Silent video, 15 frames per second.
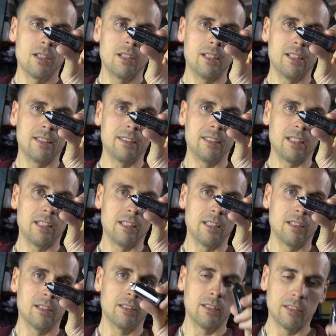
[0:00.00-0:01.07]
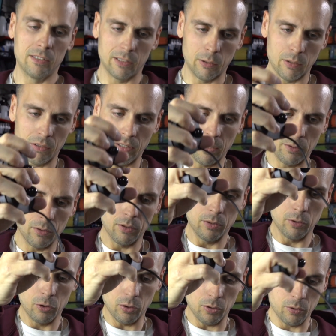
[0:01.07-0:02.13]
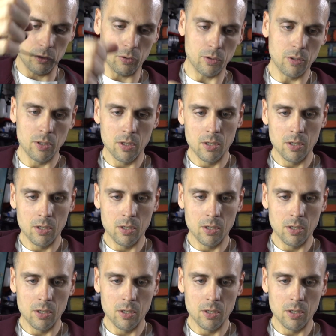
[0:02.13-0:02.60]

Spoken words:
it's a cigarette lighter charger,